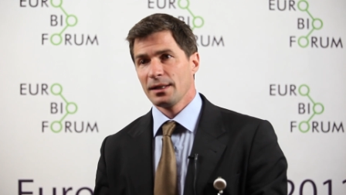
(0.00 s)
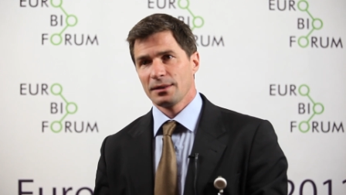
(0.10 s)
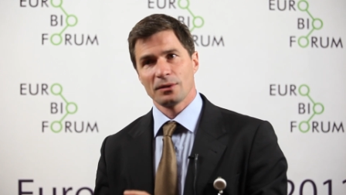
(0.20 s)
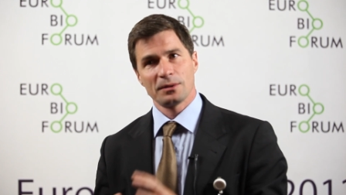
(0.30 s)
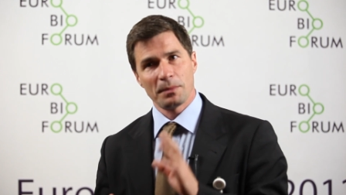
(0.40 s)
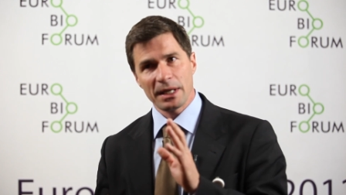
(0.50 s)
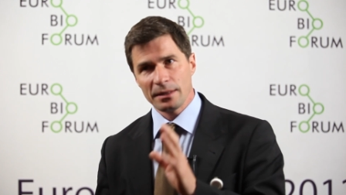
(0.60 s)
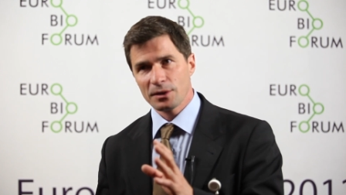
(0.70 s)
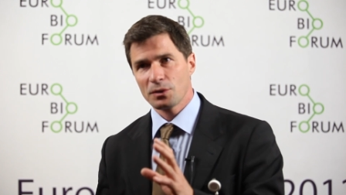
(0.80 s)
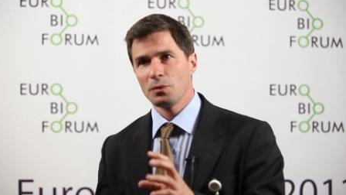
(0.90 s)
So the main
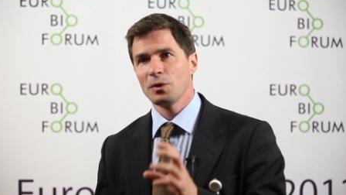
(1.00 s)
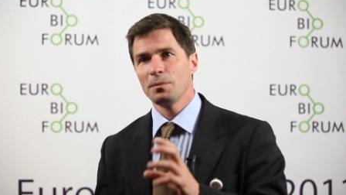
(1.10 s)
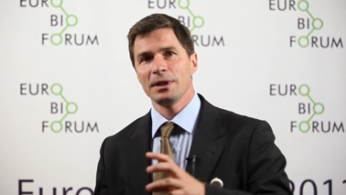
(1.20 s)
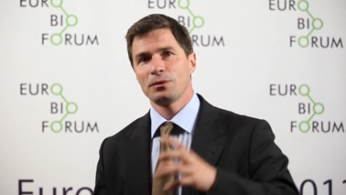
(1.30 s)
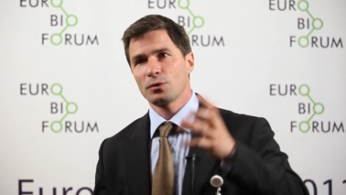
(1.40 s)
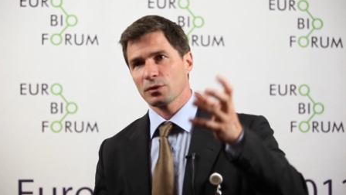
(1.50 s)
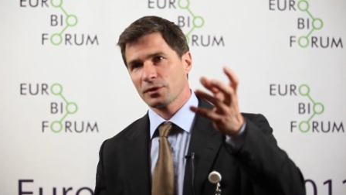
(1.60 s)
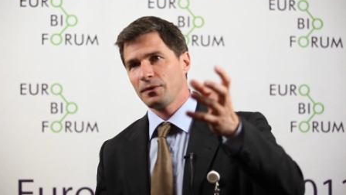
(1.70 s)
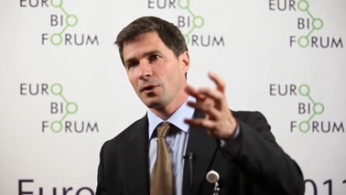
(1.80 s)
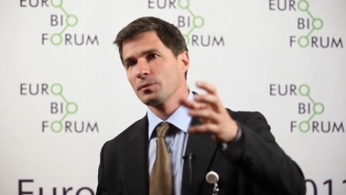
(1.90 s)
issue would be to
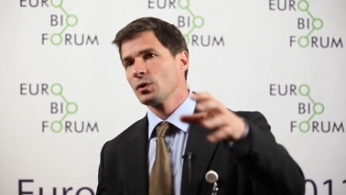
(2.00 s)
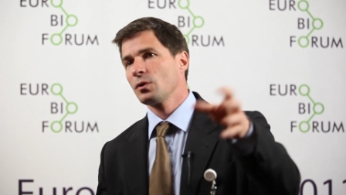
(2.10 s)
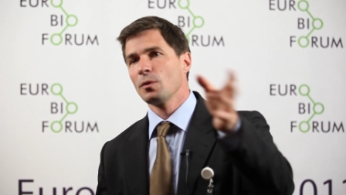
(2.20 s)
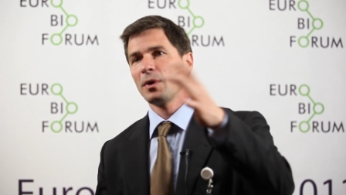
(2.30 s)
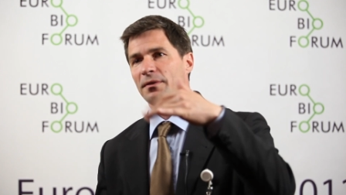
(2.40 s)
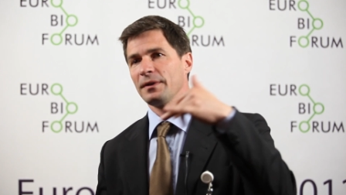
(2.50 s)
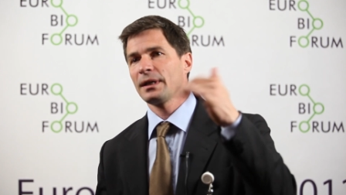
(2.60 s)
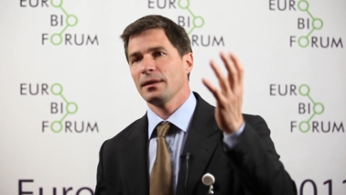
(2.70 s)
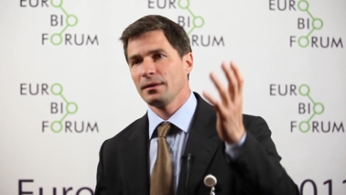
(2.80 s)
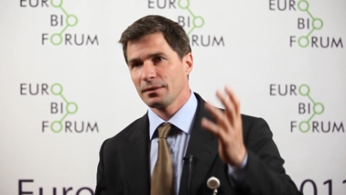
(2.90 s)
transform the global
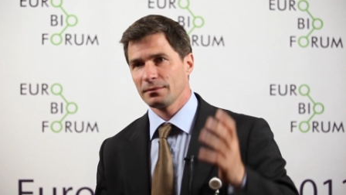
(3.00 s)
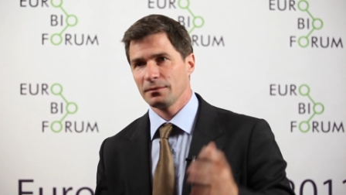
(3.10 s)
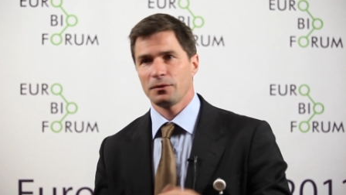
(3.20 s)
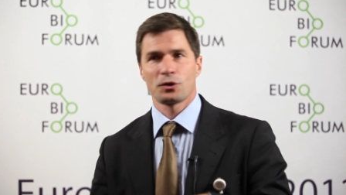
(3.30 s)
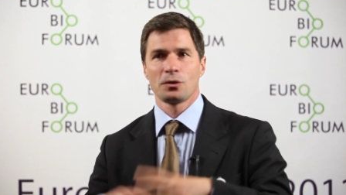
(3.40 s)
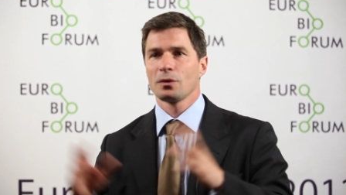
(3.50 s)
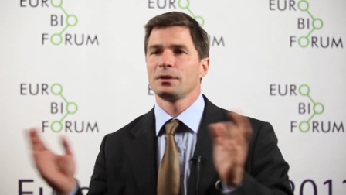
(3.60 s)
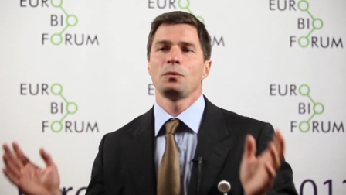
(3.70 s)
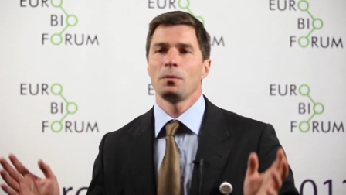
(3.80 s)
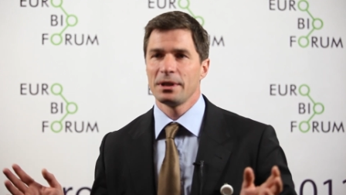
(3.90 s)
thinking. For sure, they
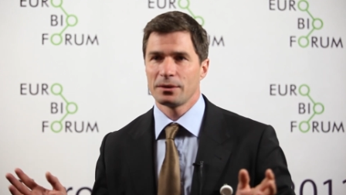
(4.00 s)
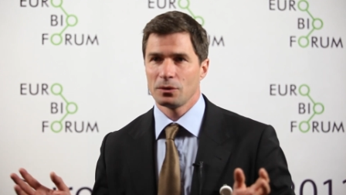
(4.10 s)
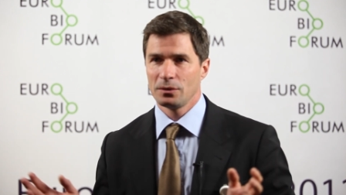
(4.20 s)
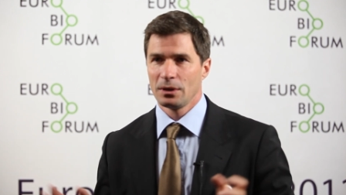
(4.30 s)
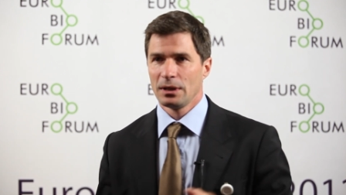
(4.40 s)
will be so,